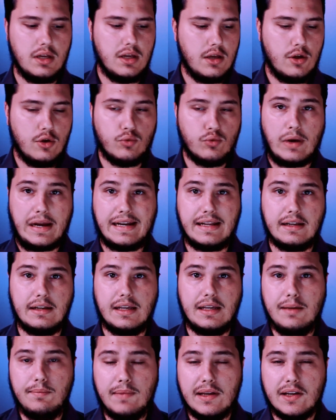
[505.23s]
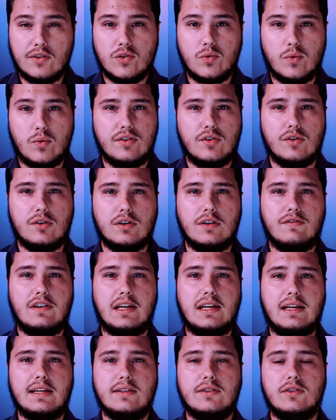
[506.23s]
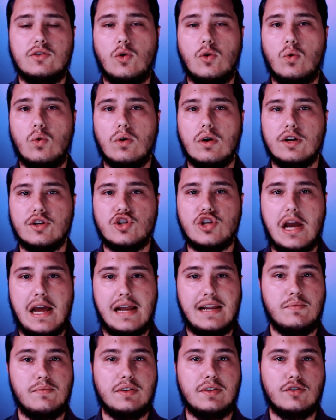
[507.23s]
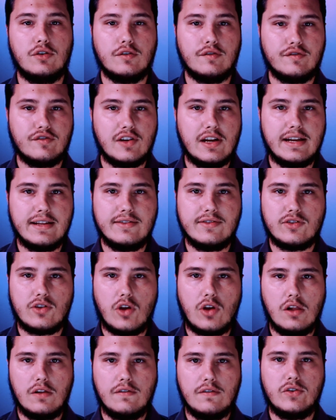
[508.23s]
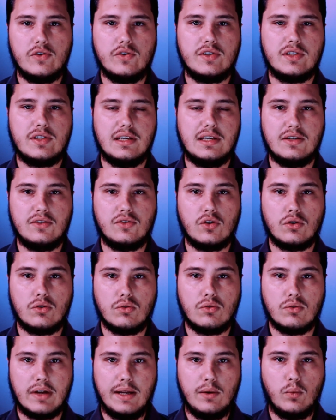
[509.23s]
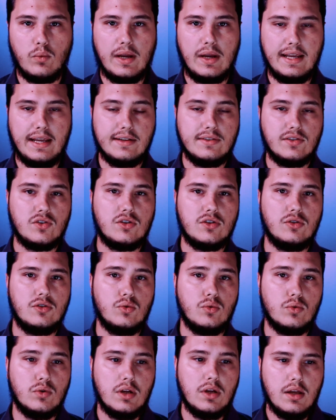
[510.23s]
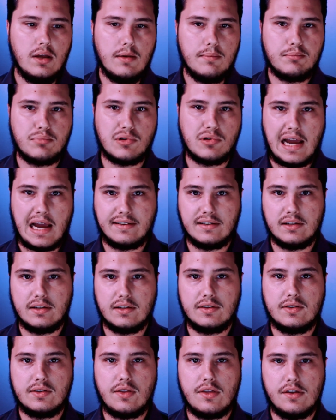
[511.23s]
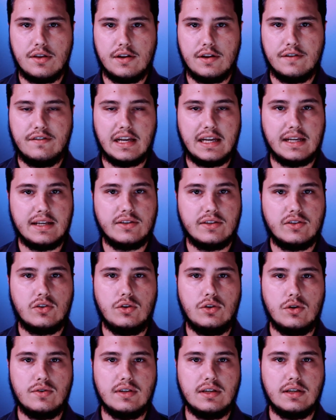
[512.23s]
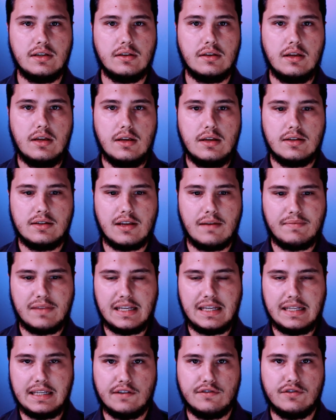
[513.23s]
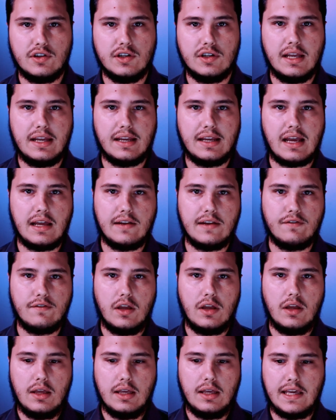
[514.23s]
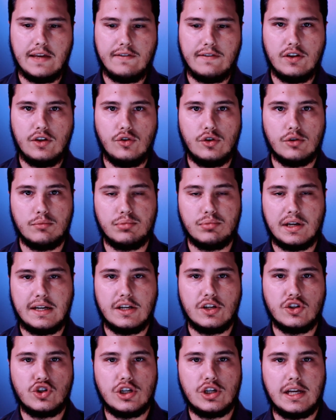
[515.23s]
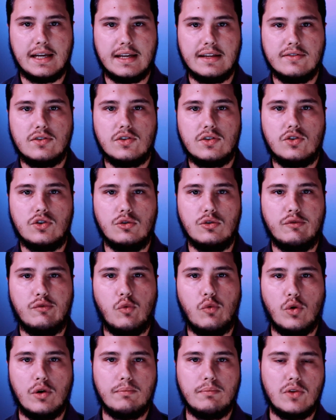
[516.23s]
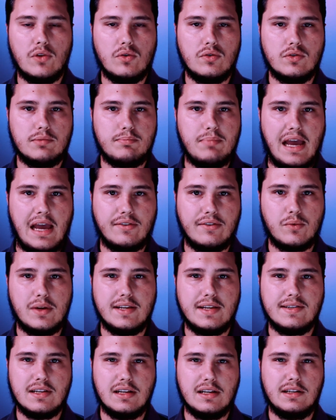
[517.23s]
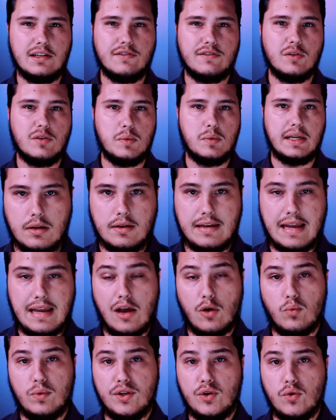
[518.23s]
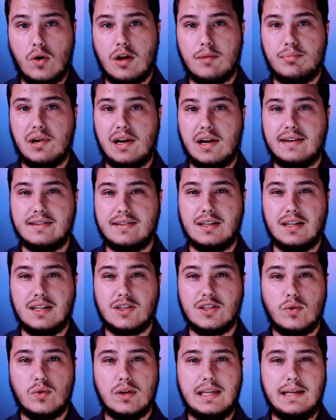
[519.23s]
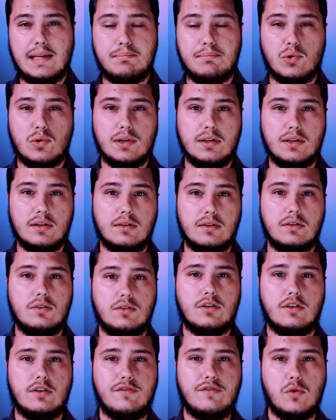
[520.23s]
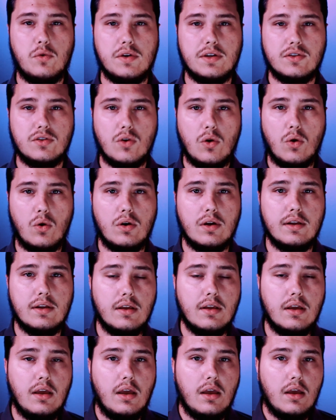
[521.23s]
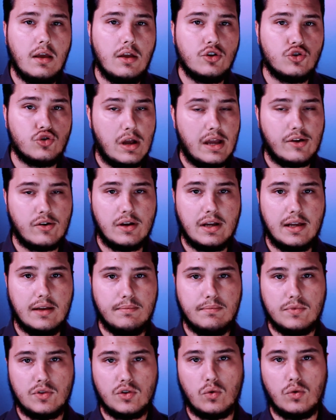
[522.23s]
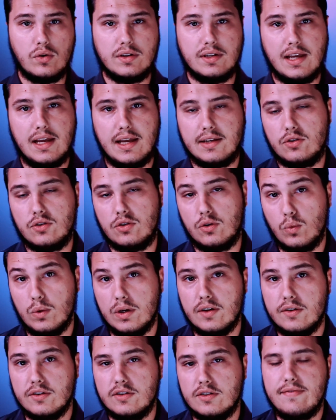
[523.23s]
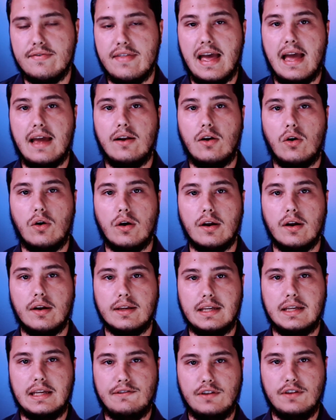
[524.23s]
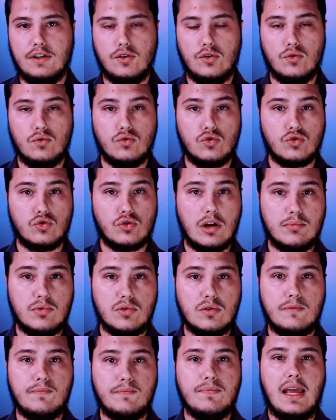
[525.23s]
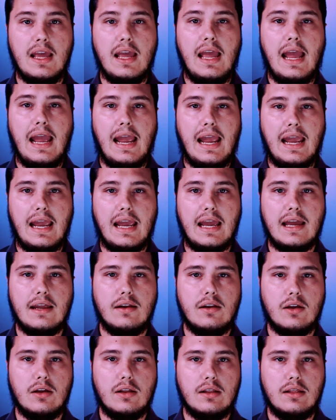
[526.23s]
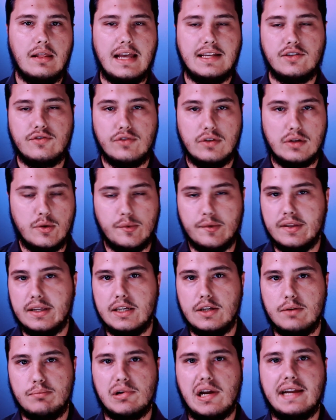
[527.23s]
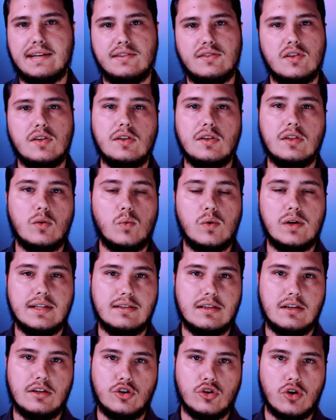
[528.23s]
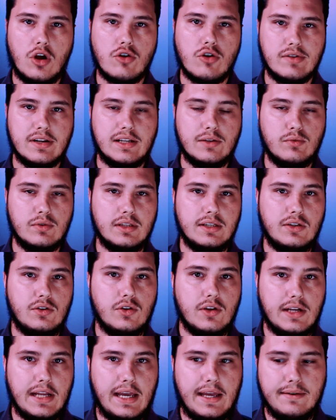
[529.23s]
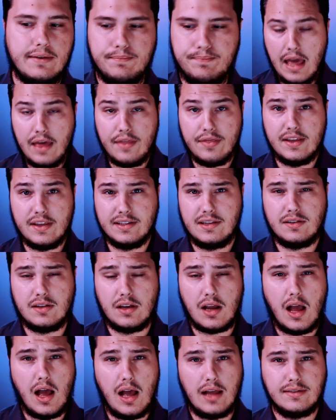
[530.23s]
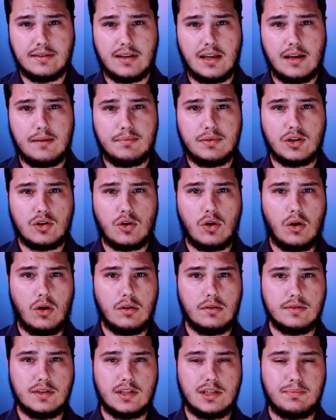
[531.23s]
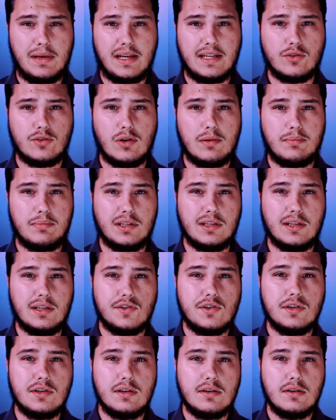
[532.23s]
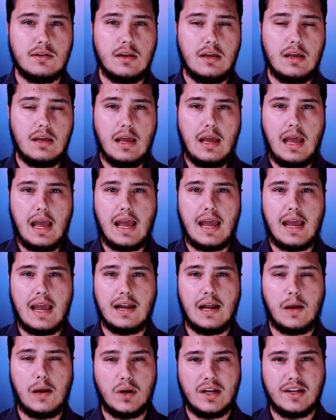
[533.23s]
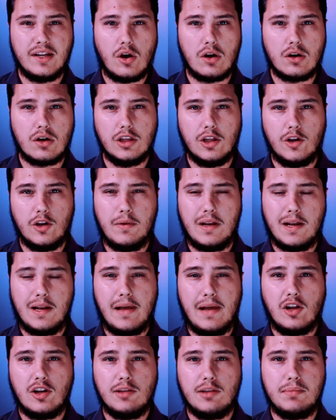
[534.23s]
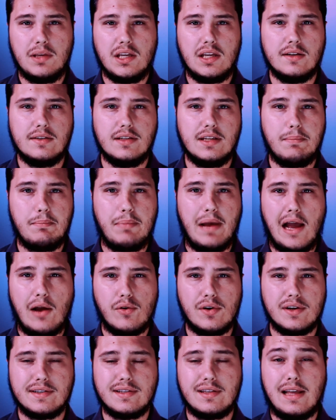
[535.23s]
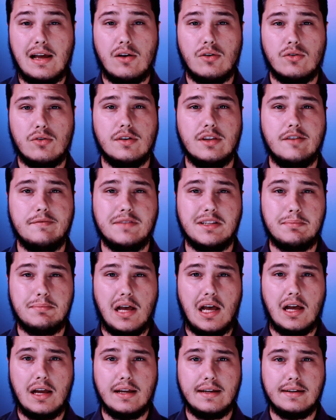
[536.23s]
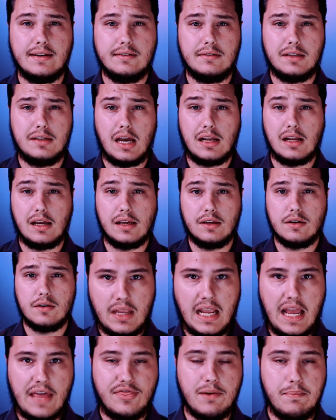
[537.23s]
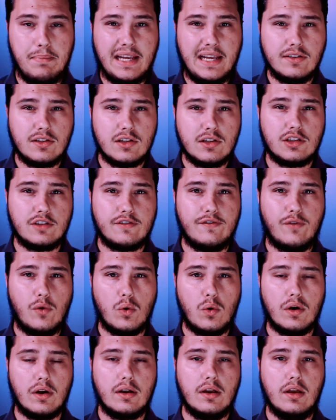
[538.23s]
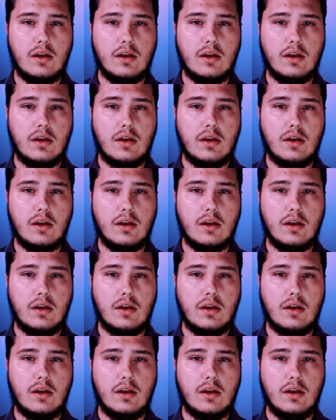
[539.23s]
writing emails with your device or chatting with your friends, all of those things are great ways to practice the device using something different and kind of giving your brain a chance to form those pathways in a different way. Now, when you are practicing, it's really important to focus on trigrams or text or words that are giving you trouble and less frequently practicing the ones that you're already really good at. This is a concept called space repetition, and I want to talk a little bit about it because it powers the algorithms behind .io. The basis for